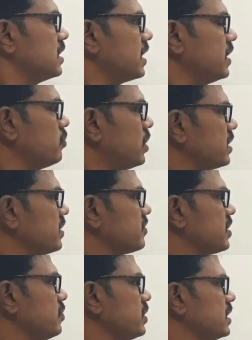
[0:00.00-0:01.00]
Right, what is
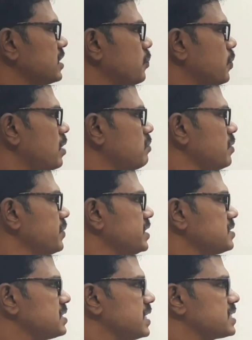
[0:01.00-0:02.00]
given in the problem
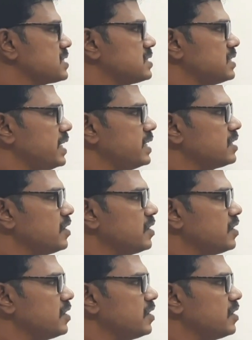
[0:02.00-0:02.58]
is extract